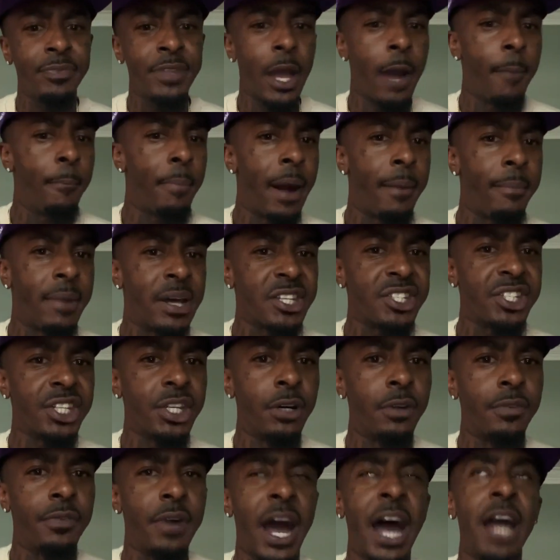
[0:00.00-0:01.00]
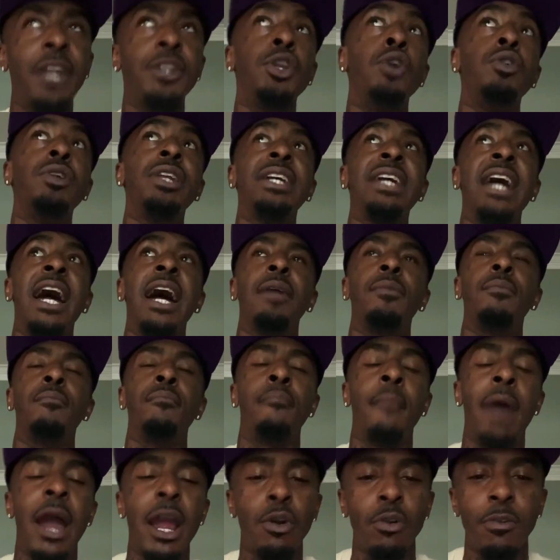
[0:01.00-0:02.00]
Now I'm by myself. I know they
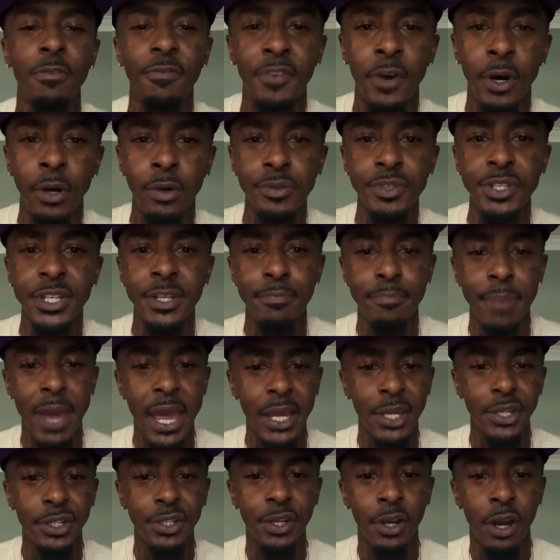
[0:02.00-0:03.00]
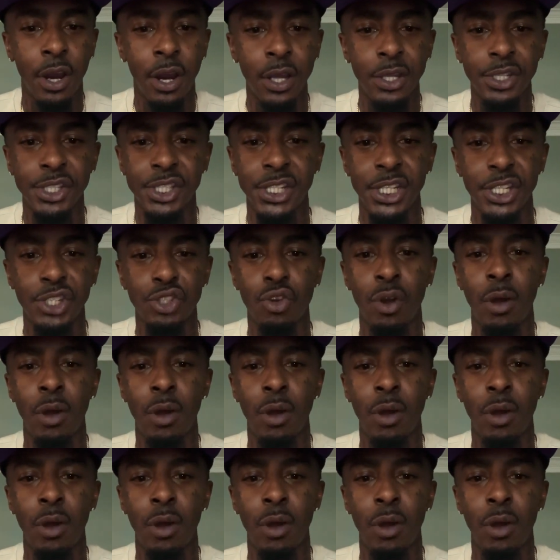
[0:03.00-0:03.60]
got microphones in the back of the car and shit.